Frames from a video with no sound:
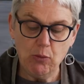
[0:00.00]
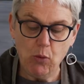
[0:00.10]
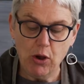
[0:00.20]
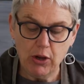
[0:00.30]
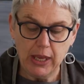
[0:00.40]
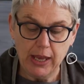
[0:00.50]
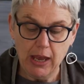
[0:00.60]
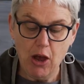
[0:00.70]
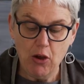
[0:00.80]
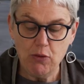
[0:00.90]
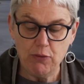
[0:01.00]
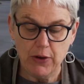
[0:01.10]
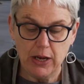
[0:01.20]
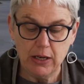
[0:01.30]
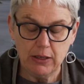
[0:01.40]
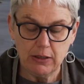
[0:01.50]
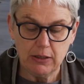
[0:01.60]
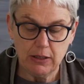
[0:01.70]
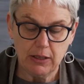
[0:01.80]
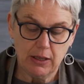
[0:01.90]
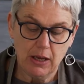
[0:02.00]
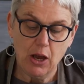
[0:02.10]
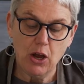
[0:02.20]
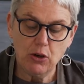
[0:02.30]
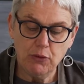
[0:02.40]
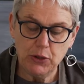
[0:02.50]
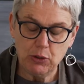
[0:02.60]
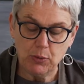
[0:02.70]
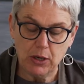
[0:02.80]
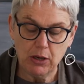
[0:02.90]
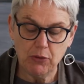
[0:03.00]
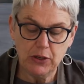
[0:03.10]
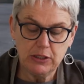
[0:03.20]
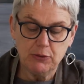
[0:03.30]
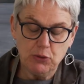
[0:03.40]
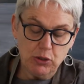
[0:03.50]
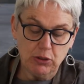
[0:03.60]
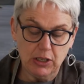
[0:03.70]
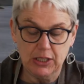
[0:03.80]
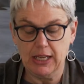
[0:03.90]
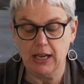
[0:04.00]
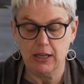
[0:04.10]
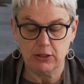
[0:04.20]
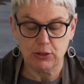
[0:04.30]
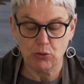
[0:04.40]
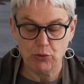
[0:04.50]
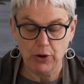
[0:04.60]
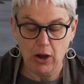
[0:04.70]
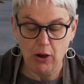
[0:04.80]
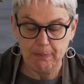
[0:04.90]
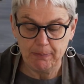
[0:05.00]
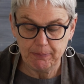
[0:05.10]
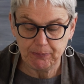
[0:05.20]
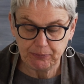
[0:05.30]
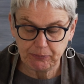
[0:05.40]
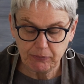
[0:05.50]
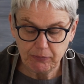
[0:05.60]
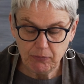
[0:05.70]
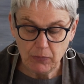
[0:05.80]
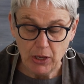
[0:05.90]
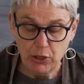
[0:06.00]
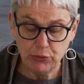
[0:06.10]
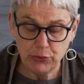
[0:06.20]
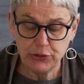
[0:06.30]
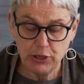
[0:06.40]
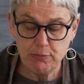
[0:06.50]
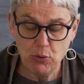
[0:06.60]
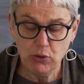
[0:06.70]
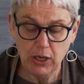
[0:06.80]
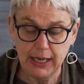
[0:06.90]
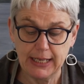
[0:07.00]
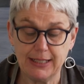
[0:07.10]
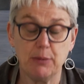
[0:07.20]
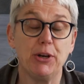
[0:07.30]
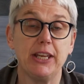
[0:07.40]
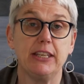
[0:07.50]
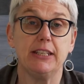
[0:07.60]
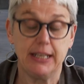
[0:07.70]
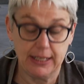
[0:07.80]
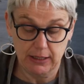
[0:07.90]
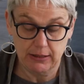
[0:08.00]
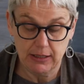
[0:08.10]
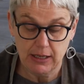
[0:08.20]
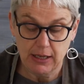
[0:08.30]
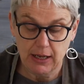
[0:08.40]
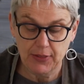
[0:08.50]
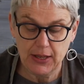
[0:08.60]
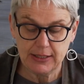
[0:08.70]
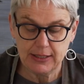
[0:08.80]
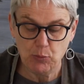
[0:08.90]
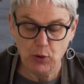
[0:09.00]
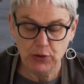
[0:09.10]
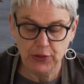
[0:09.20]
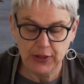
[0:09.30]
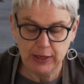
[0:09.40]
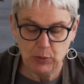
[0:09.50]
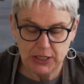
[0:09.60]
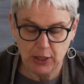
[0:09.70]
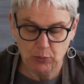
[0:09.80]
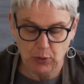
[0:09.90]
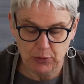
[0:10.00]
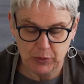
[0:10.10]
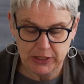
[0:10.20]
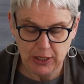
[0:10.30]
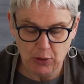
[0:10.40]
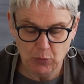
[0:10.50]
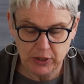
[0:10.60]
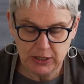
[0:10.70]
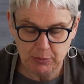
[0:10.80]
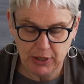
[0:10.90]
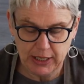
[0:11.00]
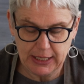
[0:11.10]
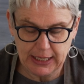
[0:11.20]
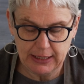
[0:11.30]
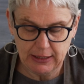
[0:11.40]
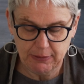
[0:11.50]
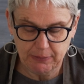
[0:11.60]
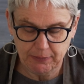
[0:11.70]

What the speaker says: working over your work, first of all you're going to get a sore arm. You're also more likely to break your needle, and that's the one thing we don't want. We don't want you to break your needle.